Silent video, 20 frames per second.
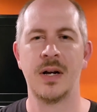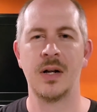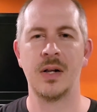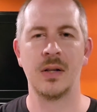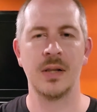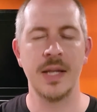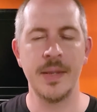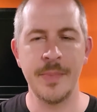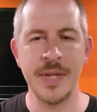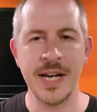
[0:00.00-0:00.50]

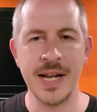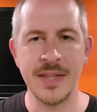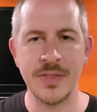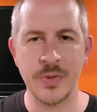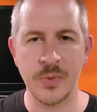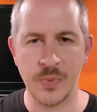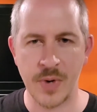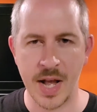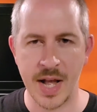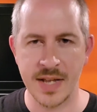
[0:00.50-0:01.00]
eliminate
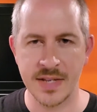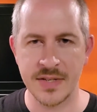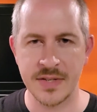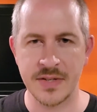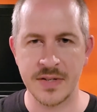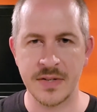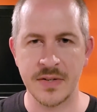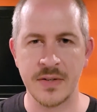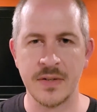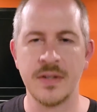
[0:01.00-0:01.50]
the
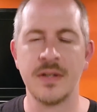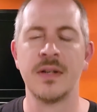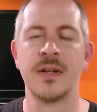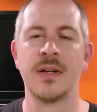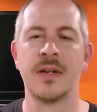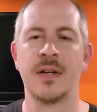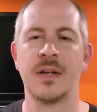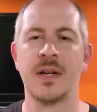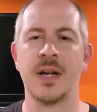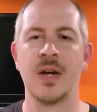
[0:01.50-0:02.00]
rest,
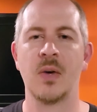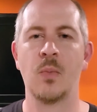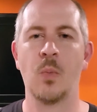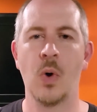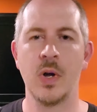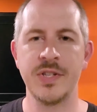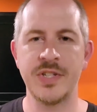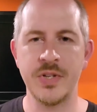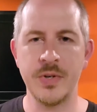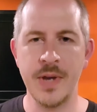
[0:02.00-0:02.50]
and
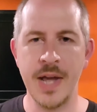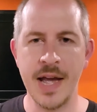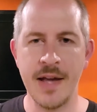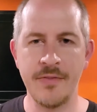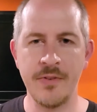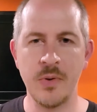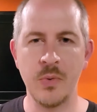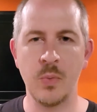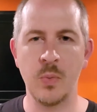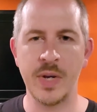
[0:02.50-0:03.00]
once you
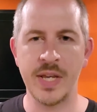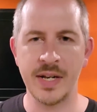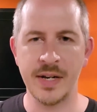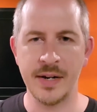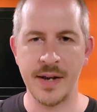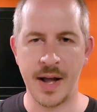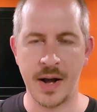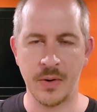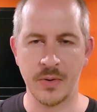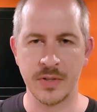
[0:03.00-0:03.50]
have it
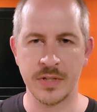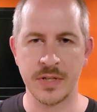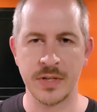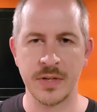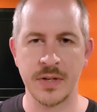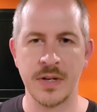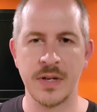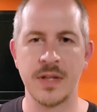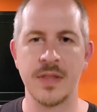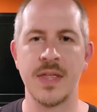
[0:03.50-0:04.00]
weeded out,
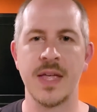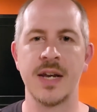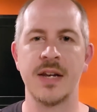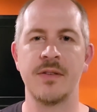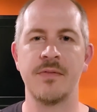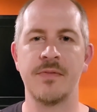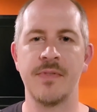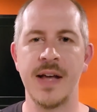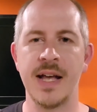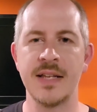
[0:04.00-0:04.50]
then
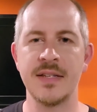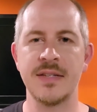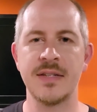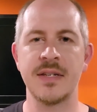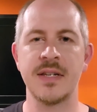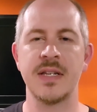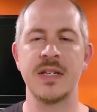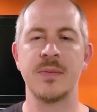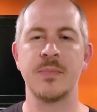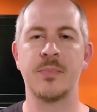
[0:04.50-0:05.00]
invest
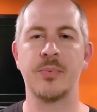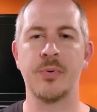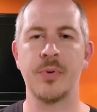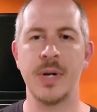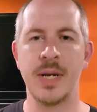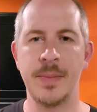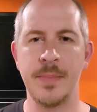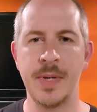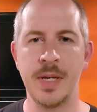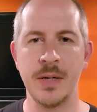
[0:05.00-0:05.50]
in
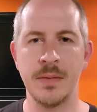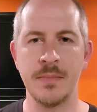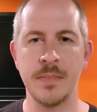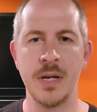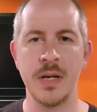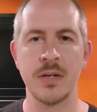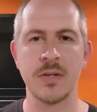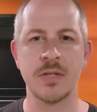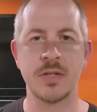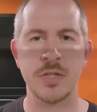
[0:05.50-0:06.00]
premium
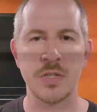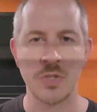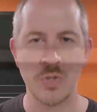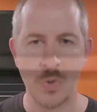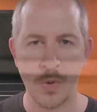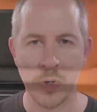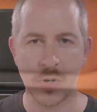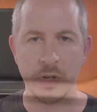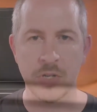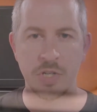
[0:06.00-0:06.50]

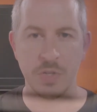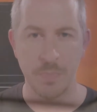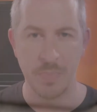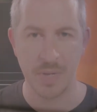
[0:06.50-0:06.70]
storage